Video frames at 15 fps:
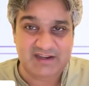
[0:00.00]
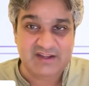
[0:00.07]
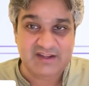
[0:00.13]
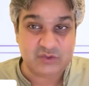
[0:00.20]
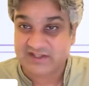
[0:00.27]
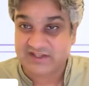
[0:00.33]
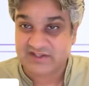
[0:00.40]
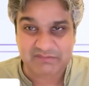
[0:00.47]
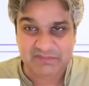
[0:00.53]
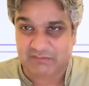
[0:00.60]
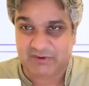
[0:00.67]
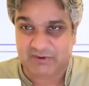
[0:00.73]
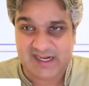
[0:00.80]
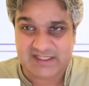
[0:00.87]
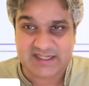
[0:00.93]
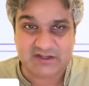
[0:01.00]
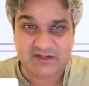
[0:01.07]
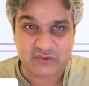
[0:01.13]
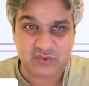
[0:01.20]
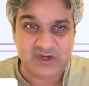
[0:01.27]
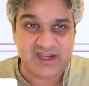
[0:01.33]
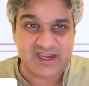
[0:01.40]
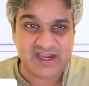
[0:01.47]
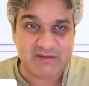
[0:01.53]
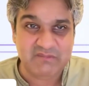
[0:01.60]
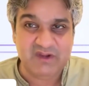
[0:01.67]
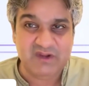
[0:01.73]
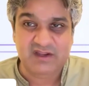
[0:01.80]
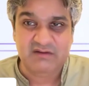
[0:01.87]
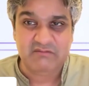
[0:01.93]
So when something breaks at 2
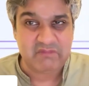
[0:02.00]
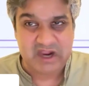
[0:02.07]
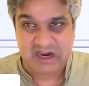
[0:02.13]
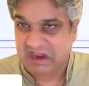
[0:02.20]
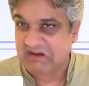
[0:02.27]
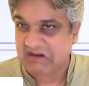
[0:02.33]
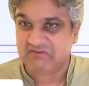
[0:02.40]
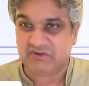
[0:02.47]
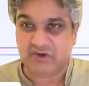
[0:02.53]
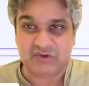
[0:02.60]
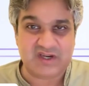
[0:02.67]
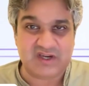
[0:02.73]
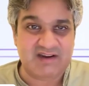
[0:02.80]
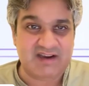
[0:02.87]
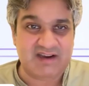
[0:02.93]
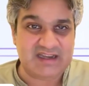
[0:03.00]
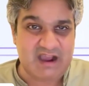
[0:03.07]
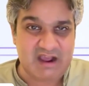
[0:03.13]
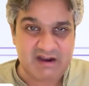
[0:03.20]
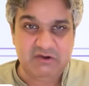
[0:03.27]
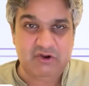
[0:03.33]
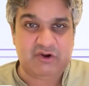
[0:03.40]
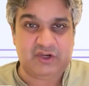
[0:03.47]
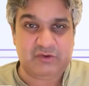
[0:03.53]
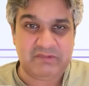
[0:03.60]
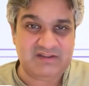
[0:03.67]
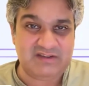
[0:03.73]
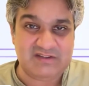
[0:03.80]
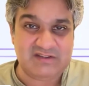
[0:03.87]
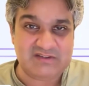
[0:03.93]
a.m., again, you're staring at
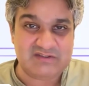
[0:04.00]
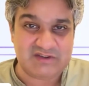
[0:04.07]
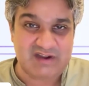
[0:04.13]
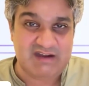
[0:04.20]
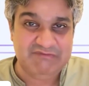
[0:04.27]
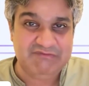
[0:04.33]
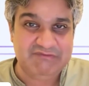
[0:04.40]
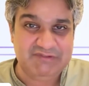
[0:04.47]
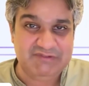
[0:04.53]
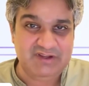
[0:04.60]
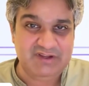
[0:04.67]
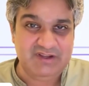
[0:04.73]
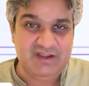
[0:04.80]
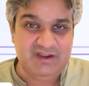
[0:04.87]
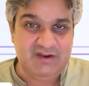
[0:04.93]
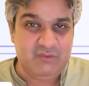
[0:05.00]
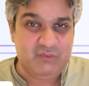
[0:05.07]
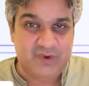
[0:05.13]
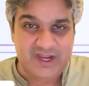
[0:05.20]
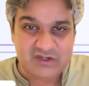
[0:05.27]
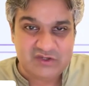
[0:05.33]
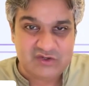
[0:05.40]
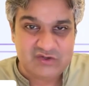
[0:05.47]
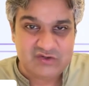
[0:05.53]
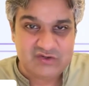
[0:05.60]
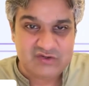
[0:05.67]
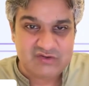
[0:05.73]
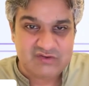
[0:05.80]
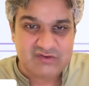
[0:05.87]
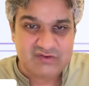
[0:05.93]
undocumented stuff, which,
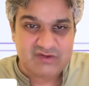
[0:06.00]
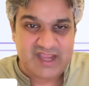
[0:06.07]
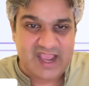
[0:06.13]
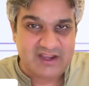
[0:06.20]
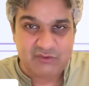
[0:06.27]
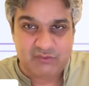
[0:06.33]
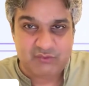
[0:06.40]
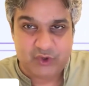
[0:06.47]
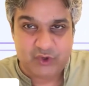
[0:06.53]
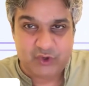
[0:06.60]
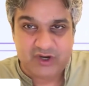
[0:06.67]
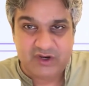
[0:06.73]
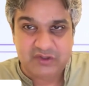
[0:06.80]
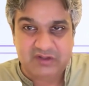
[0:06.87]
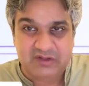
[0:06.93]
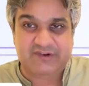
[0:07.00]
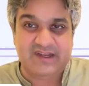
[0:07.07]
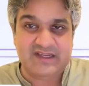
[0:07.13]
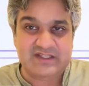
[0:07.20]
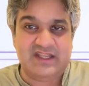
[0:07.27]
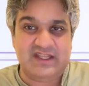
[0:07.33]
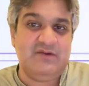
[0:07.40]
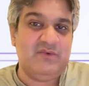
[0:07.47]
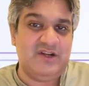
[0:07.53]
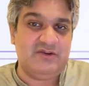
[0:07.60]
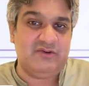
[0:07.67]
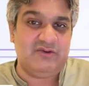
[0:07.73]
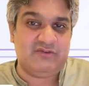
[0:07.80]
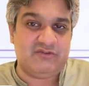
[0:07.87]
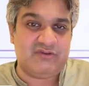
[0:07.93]
yeah, you wouldn't know the first thing where
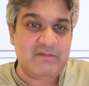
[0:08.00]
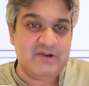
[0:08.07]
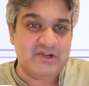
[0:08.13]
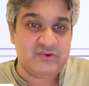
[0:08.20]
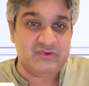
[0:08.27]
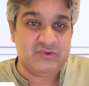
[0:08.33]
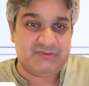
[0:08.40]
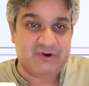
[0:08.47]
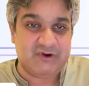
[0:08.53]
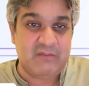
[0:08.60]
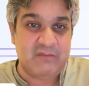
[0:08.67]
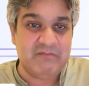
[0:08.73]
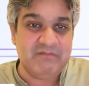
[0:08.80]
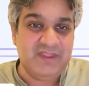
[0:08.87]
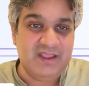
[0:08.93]
to troubleshoot from.